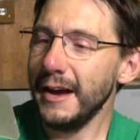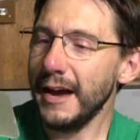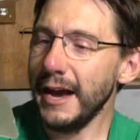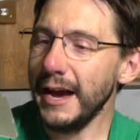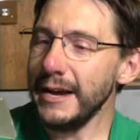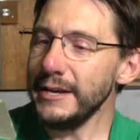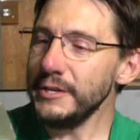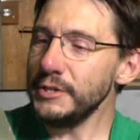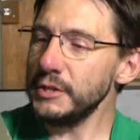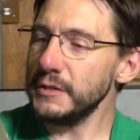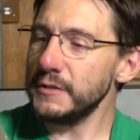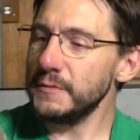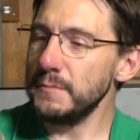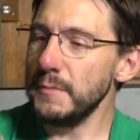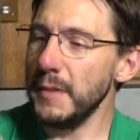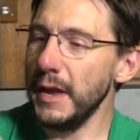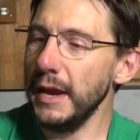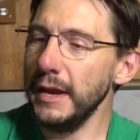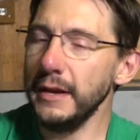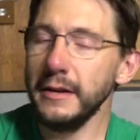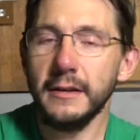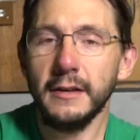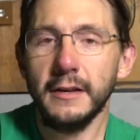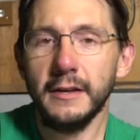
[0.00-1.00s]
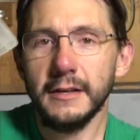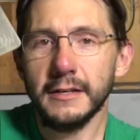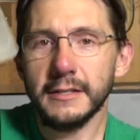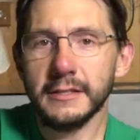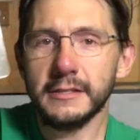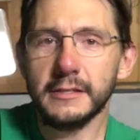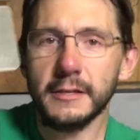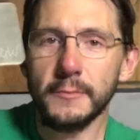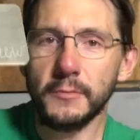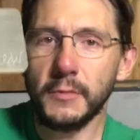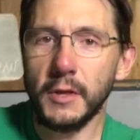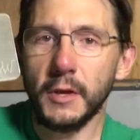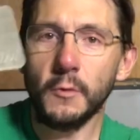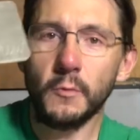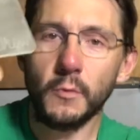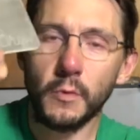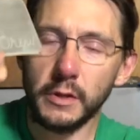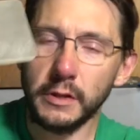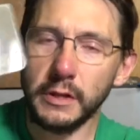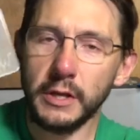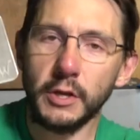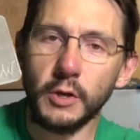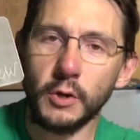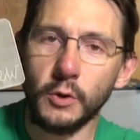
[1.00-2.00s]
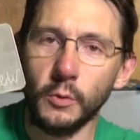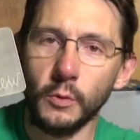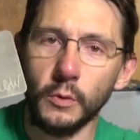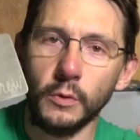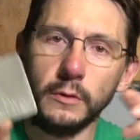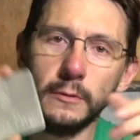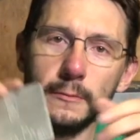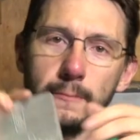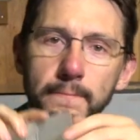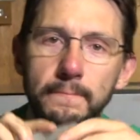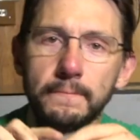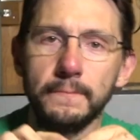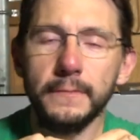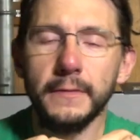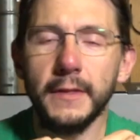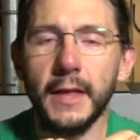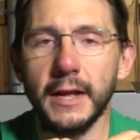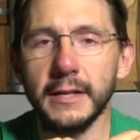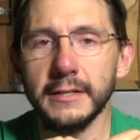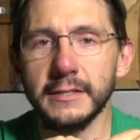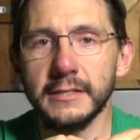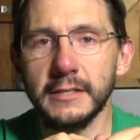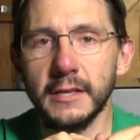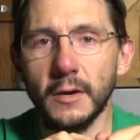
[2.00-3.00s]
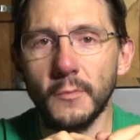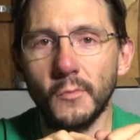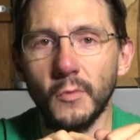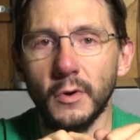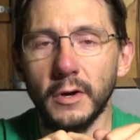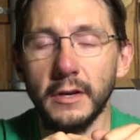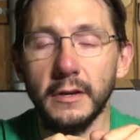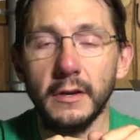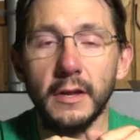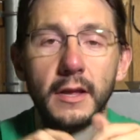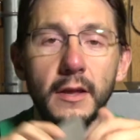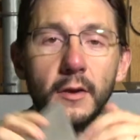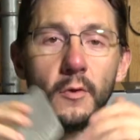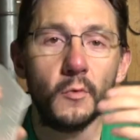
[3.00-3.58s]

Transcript: I just made something really cool that someone